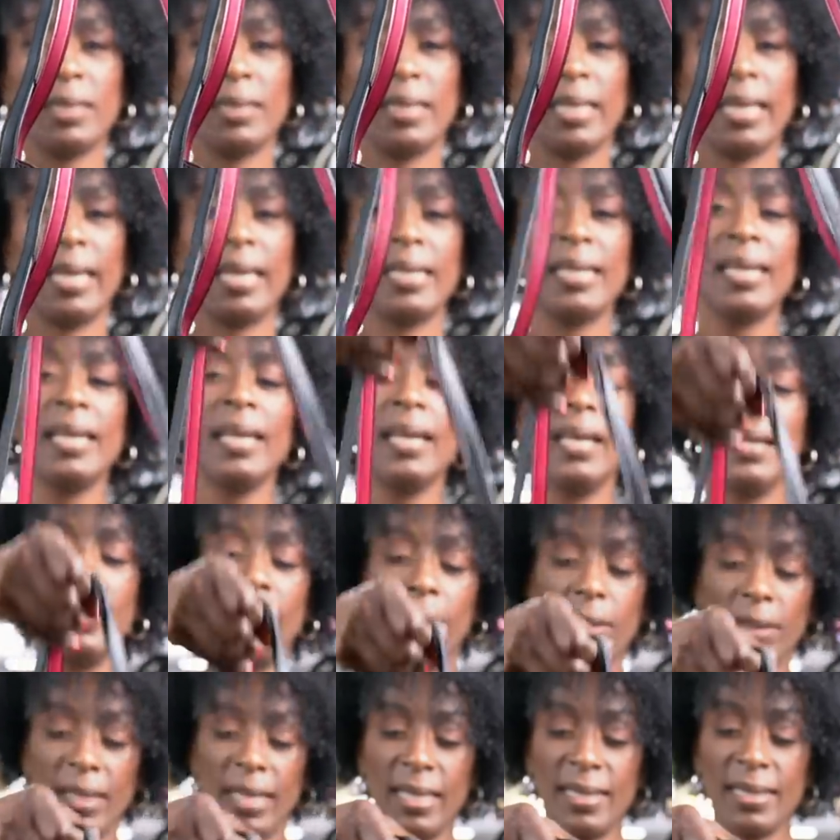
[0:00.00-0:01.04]
at that.
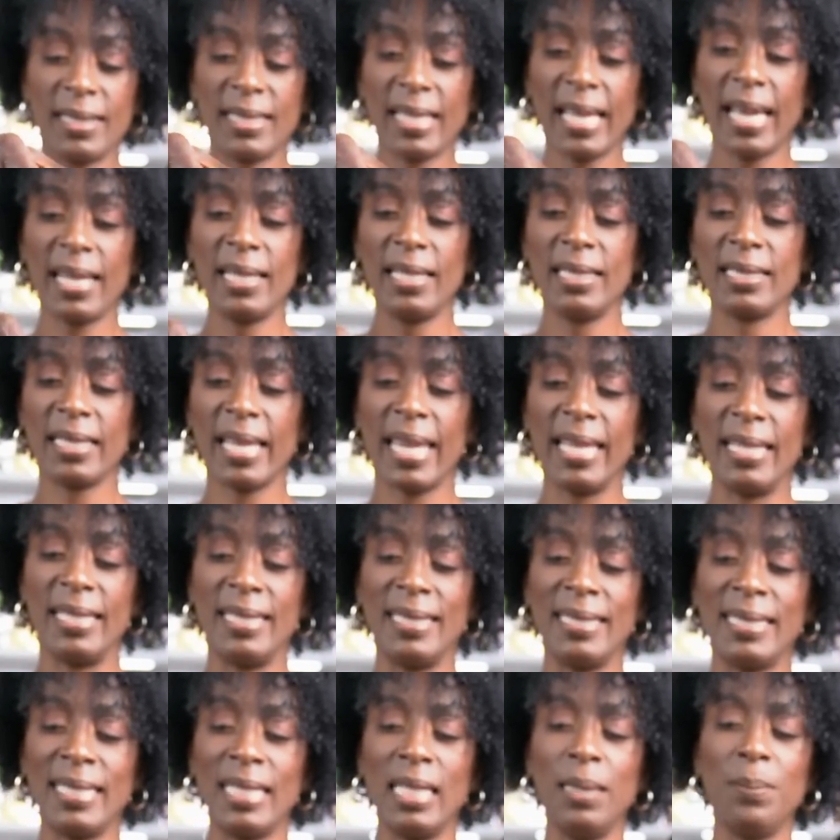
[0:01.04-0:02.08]
Now the inside is a
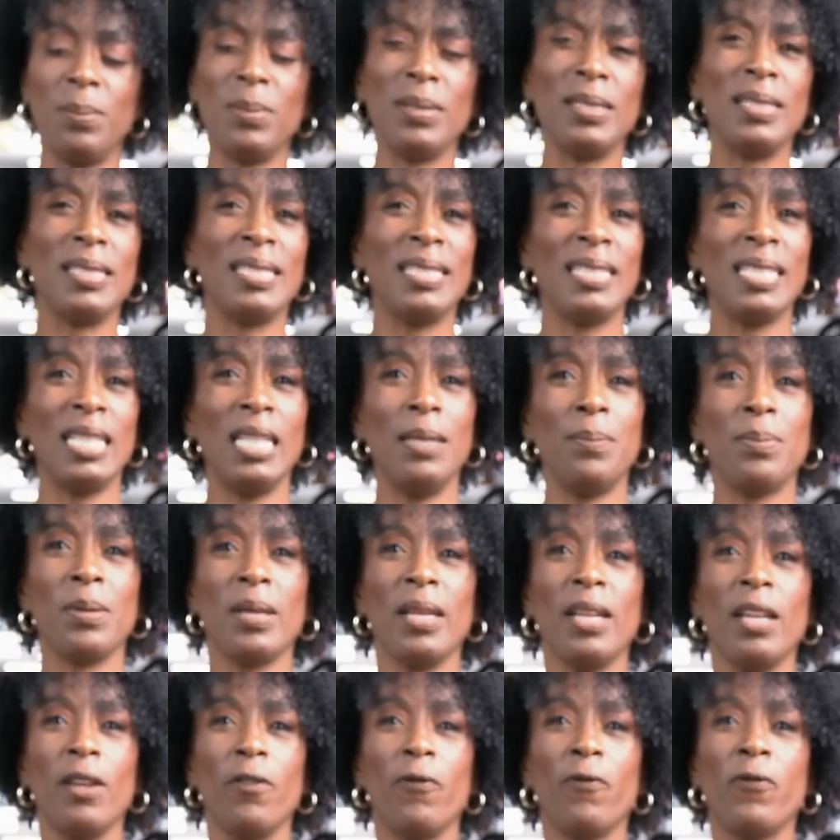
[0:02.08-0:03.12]
deep, deep
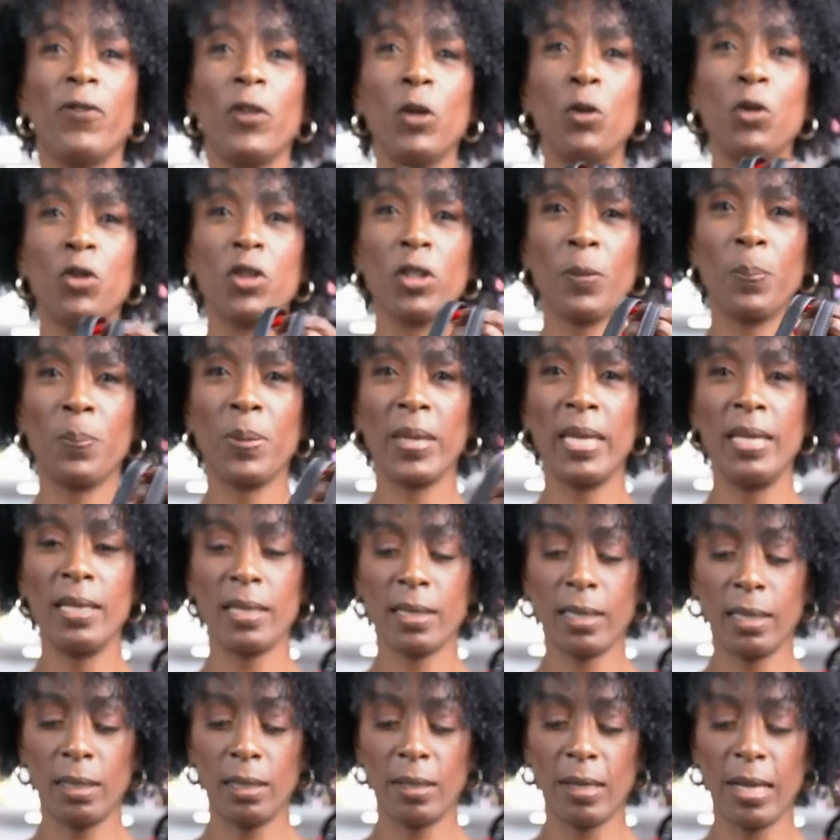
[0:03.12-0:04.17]
fuchsia pink
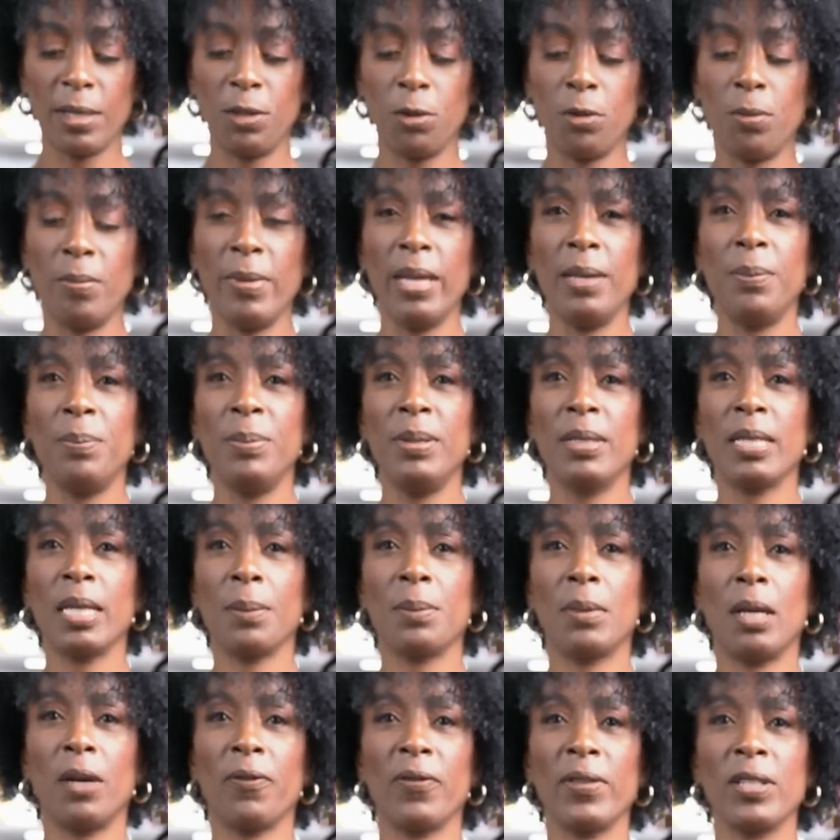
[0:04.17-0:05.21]
color. I know it may be
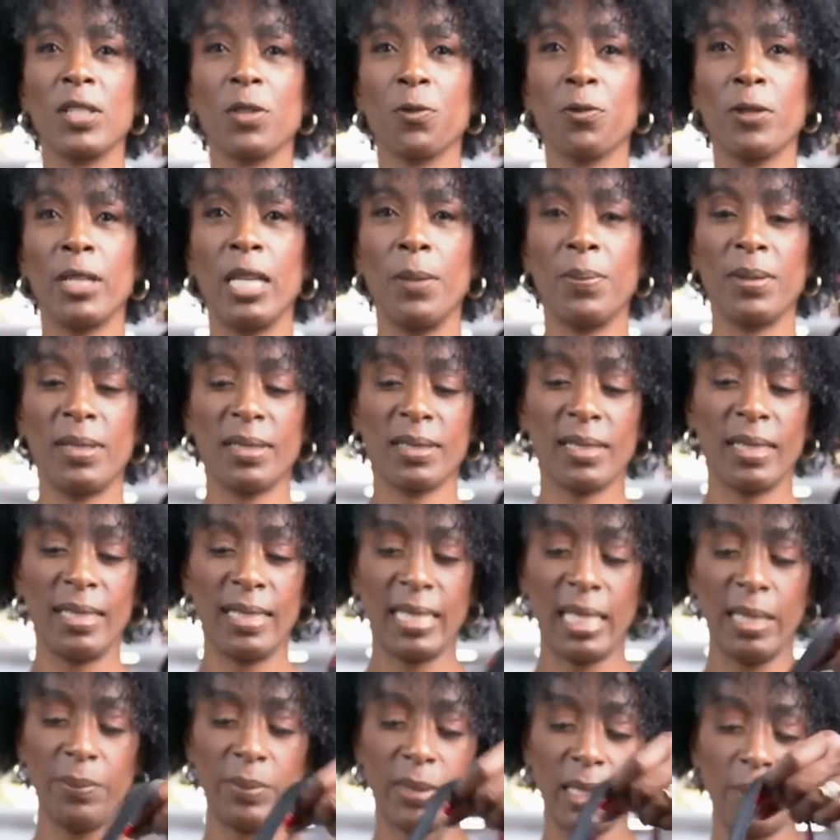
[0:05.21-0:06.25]
coming off as red, but it's a
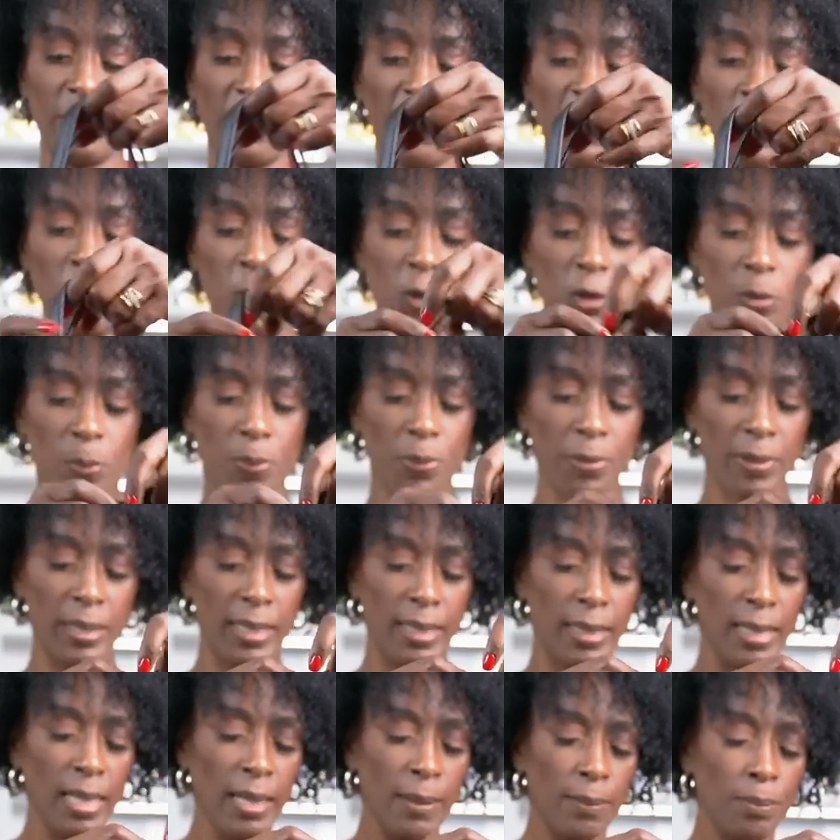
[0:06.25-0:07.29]
deep, deep fuchsia
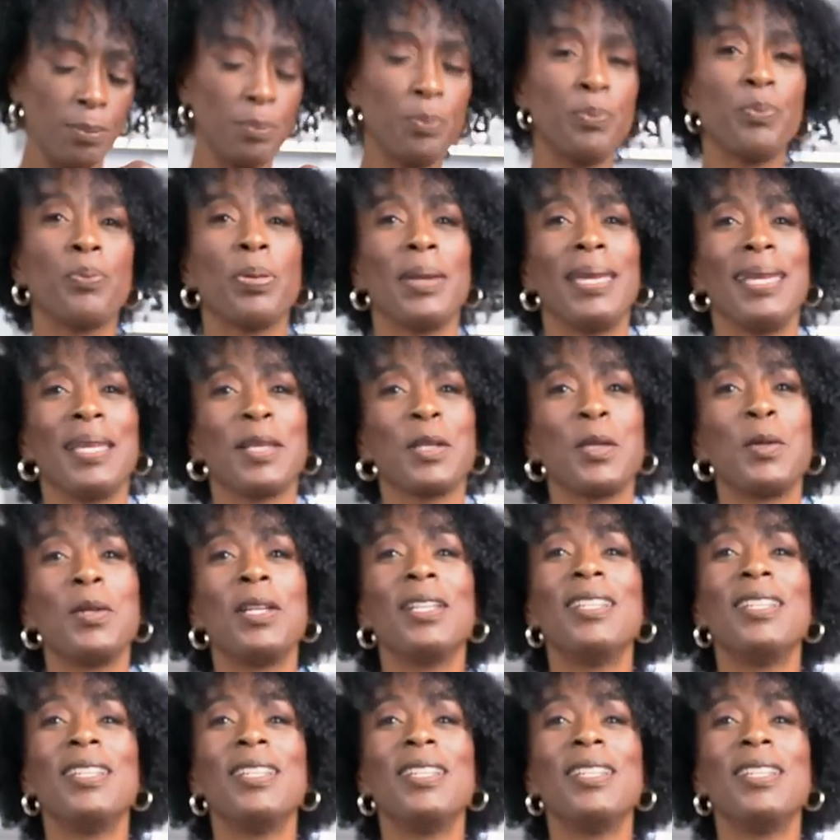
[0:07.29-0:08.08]
pink, pink.